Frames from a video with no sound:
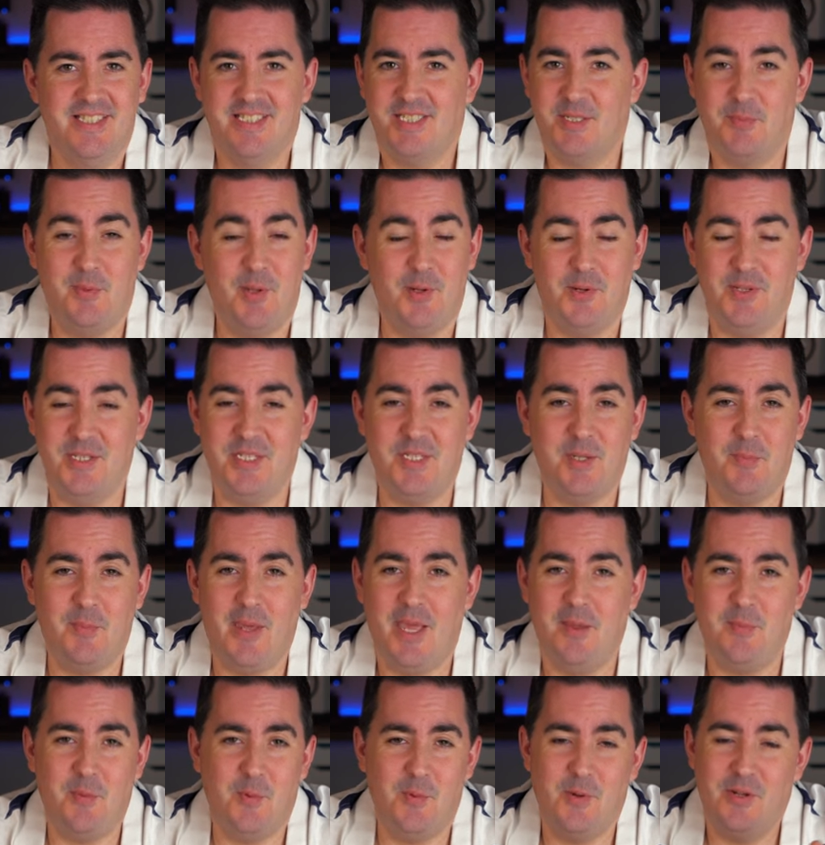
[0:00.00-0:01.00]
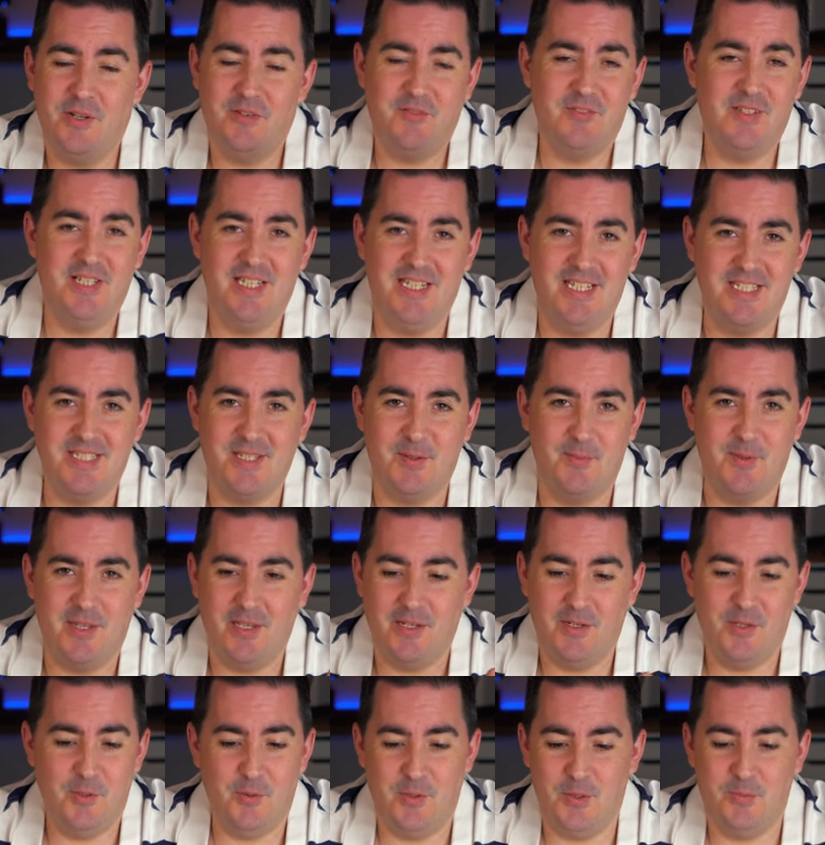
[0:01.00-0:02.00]
To be honest, the paperwork really is something
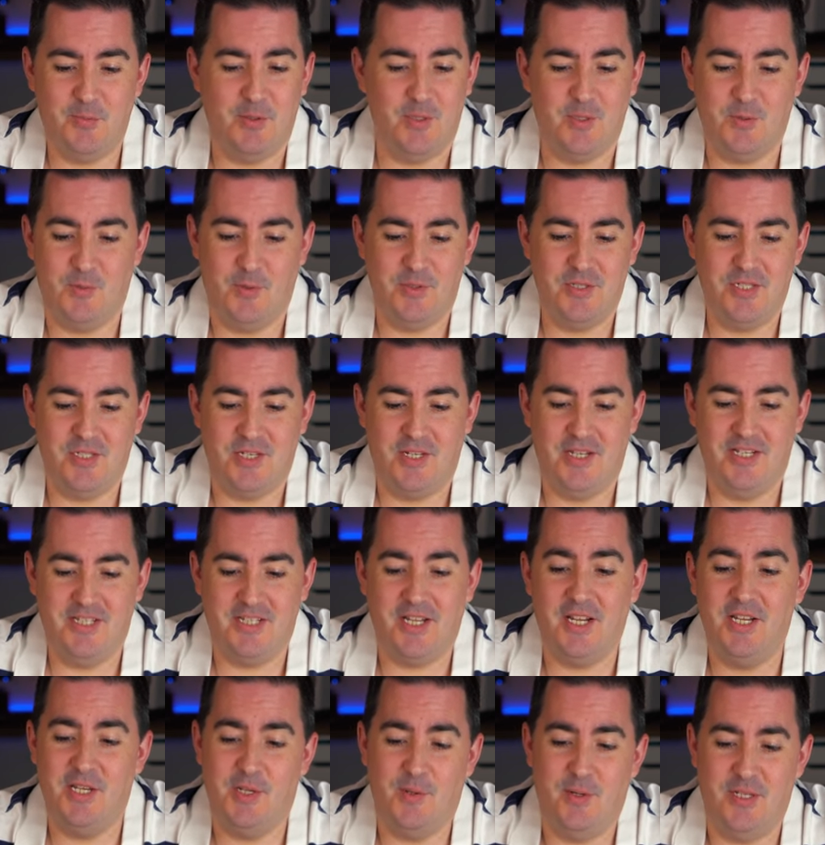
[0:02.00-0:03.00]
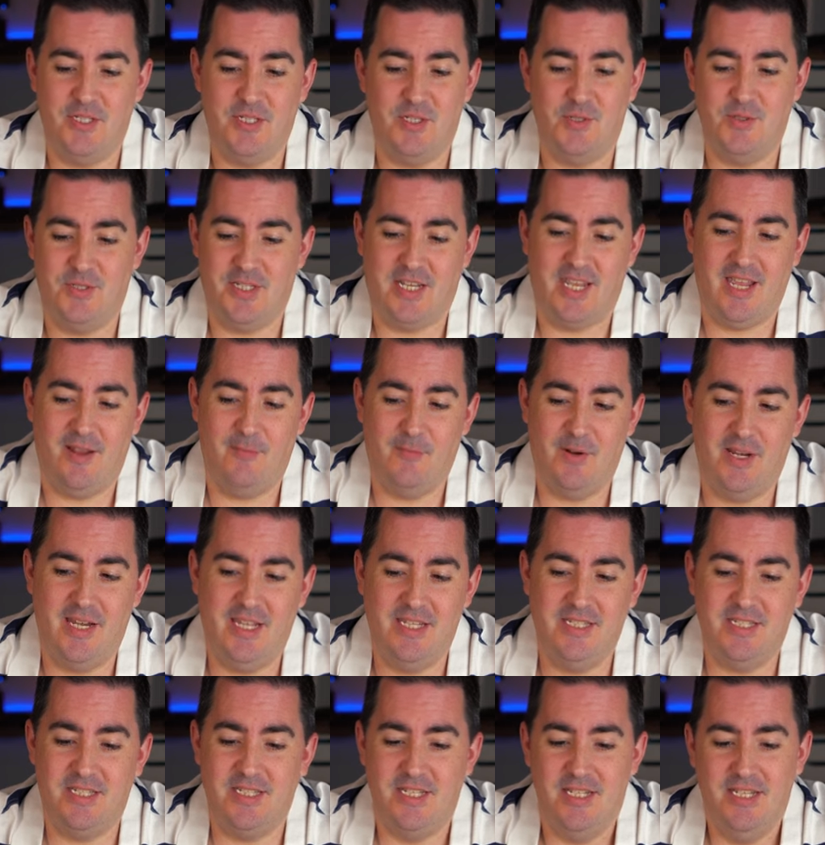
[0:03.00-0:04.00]
I always put to one side. I know I'd use a camera
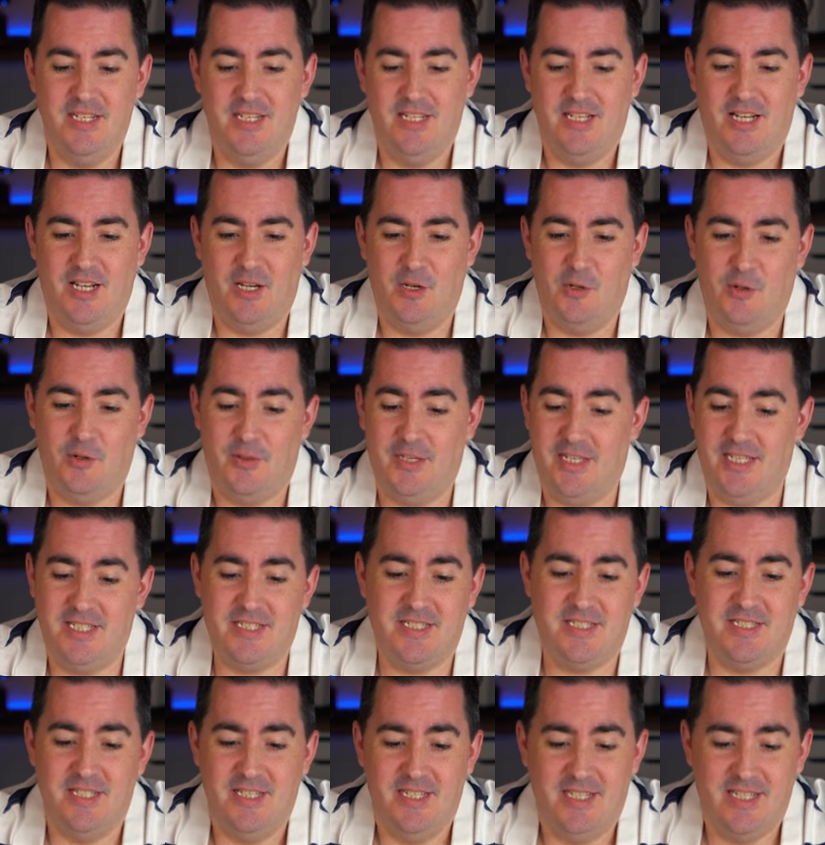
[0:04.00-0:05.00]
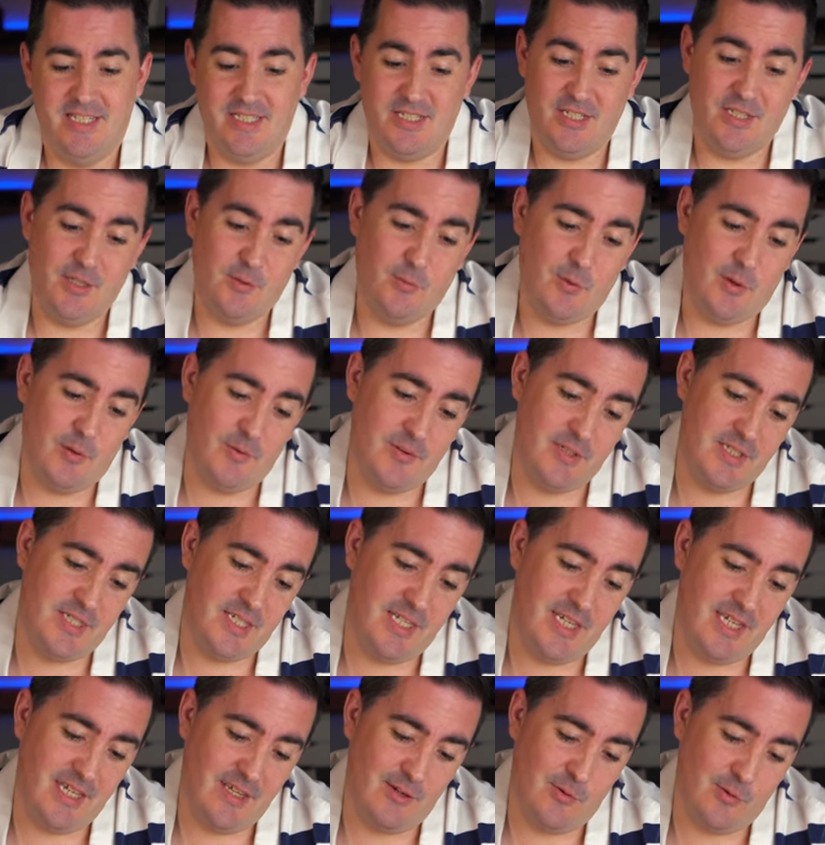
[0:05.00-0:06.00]
lens. A lot of this is either
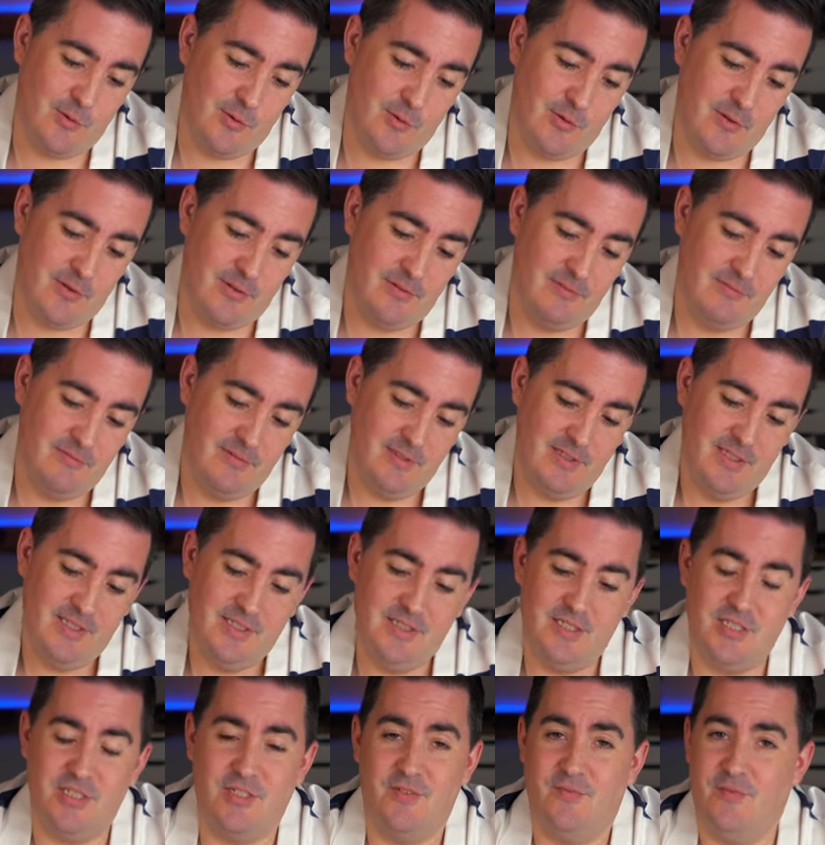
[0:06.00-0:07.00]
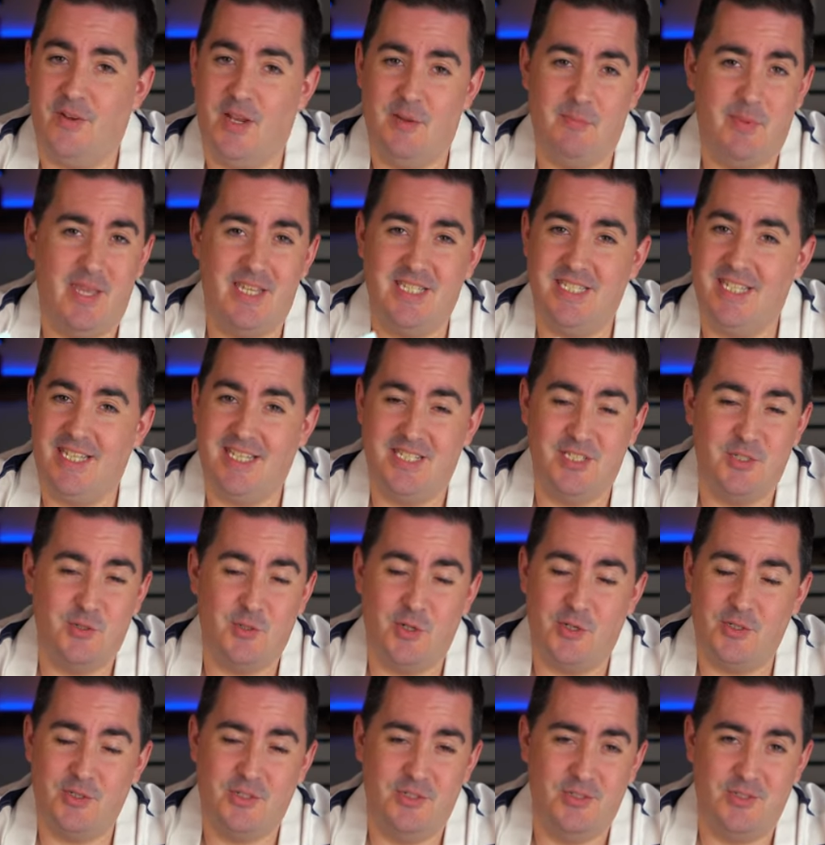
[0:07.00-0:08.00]
warranty or just some very basic
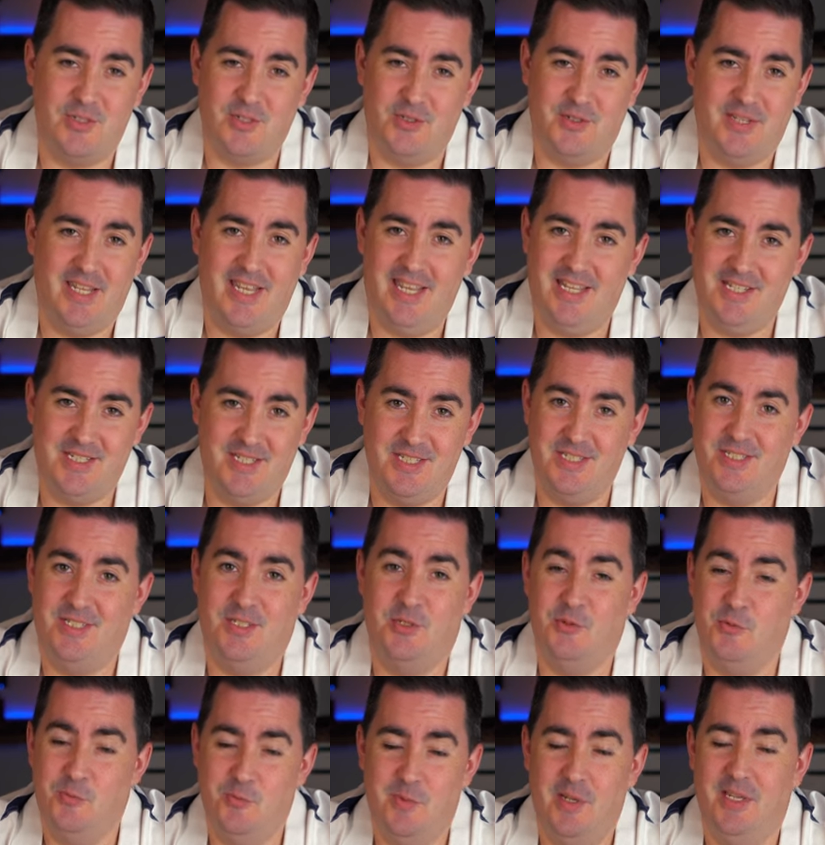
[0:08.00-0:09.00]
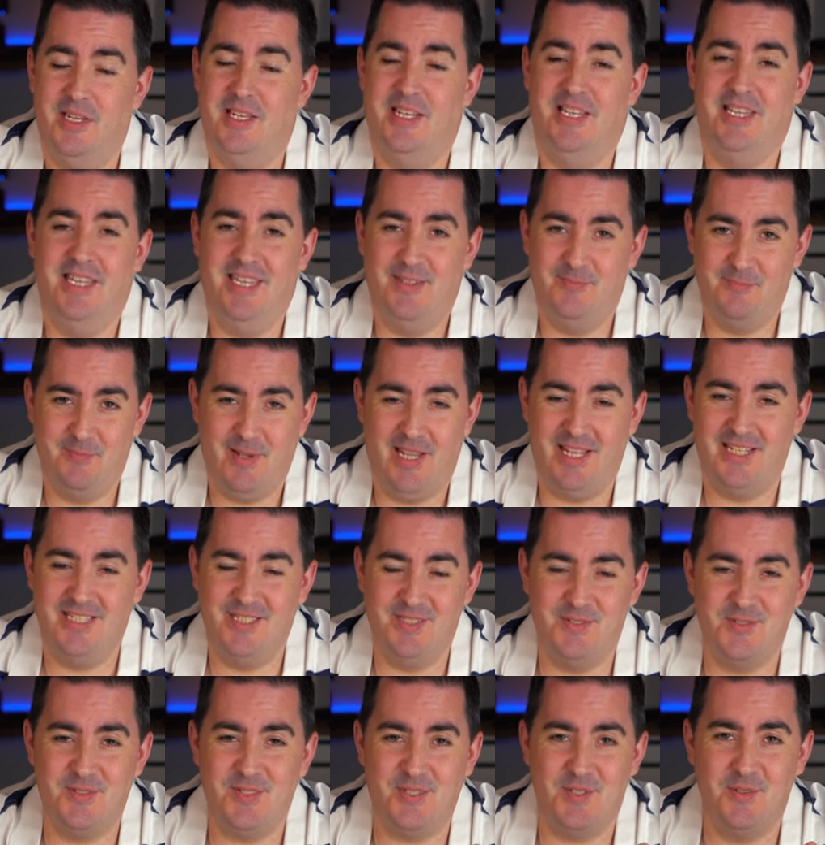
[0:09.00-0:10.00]
instructions on how to zoom a
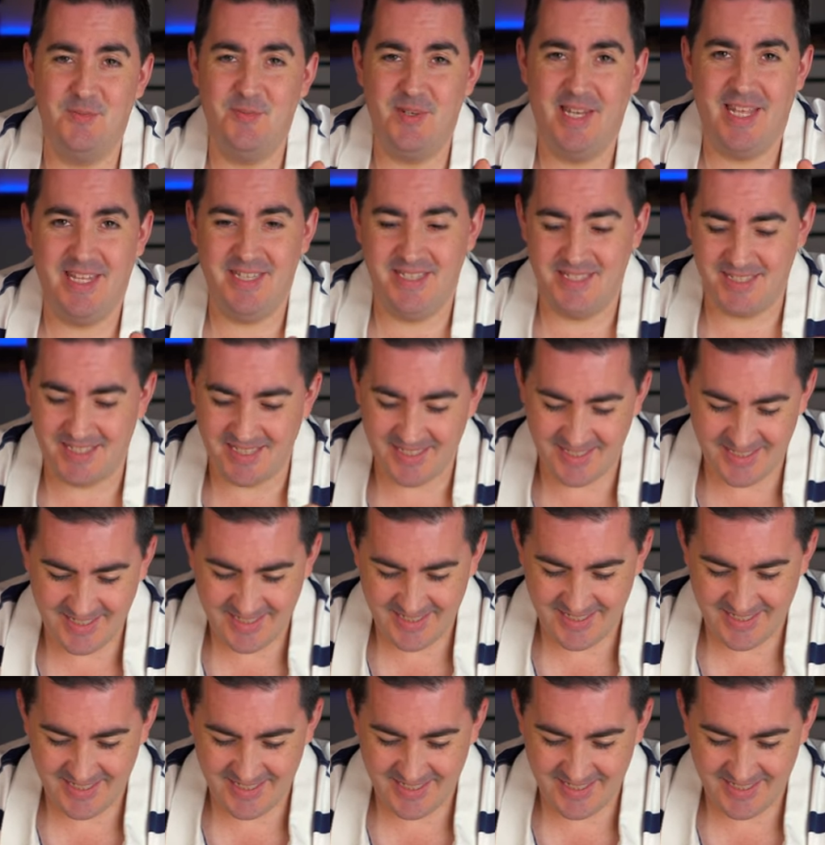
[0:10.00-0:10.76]
manual zoom lens.